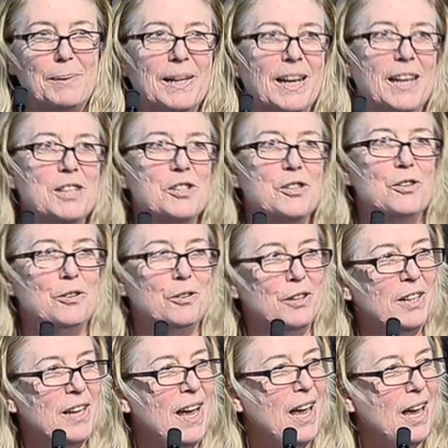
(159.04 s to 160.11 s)
application
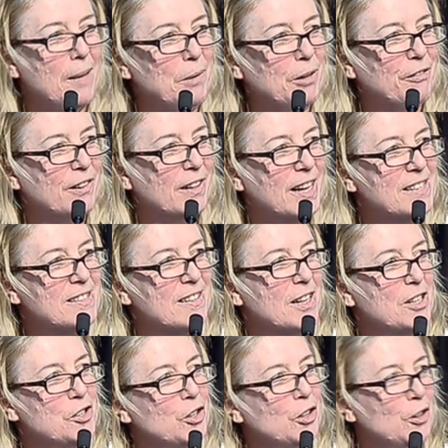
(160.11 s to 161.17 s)
or aiming for an
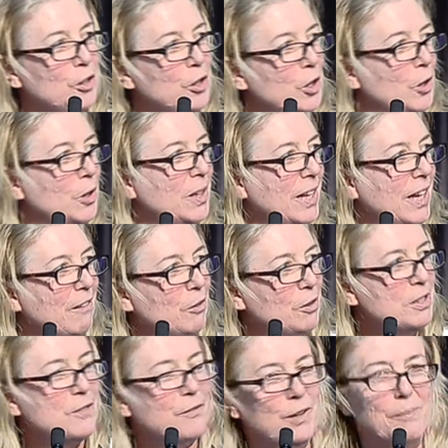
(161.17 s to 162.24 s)
A-star journal, you know, you get all
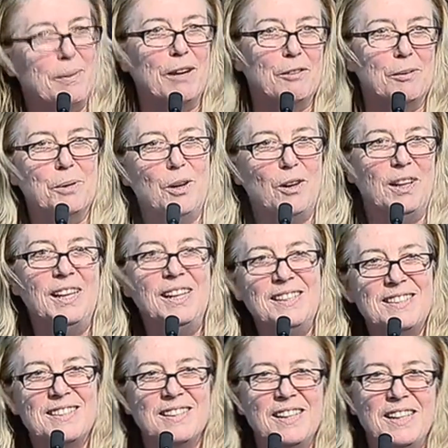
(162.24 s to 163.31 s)
this feedback from
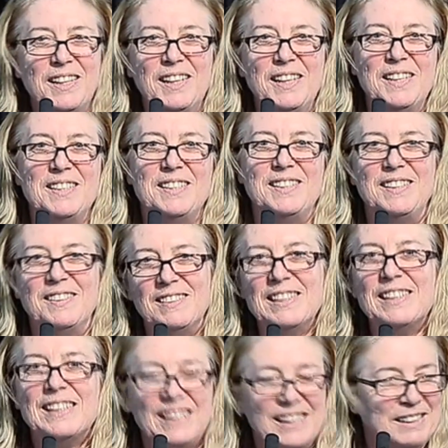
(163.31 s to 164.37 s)
colleagues.
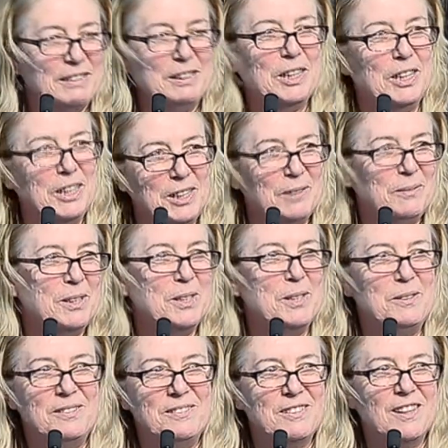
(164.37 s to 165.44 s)
Seriously, you want to
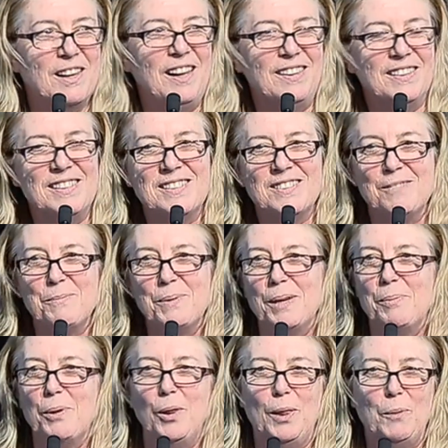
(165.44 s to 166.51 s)
trial this on
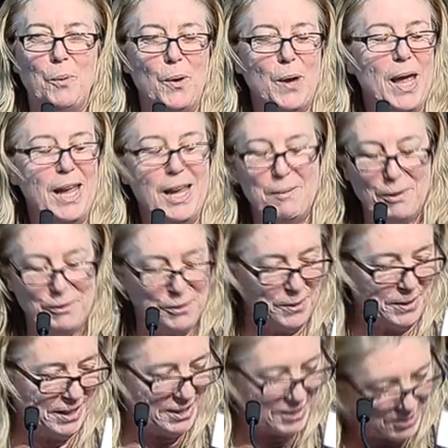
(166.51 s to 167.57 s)
people way before
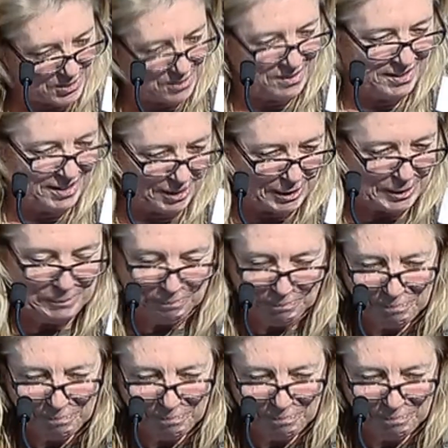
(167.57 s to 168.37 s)
you get a student near it.